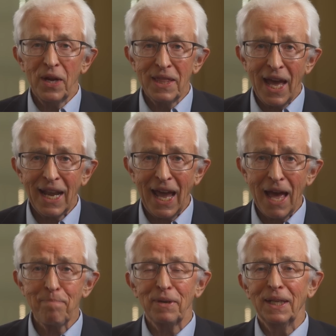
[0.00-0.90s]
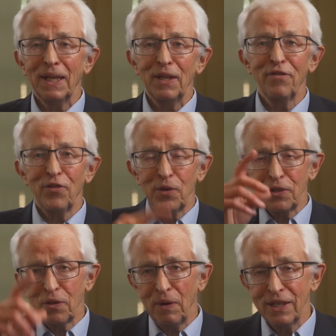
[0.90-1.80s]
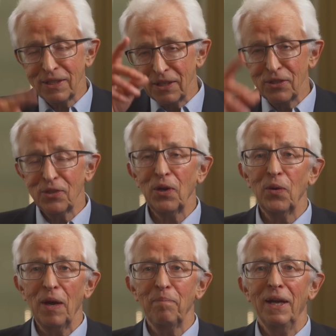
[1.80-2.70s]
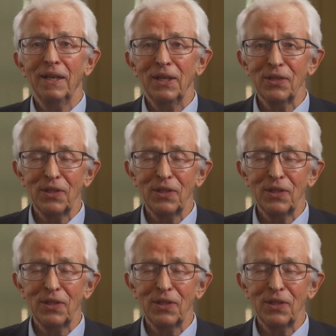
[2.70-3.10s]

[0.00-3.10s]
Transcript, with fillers: when that happened and the first traces showed up on the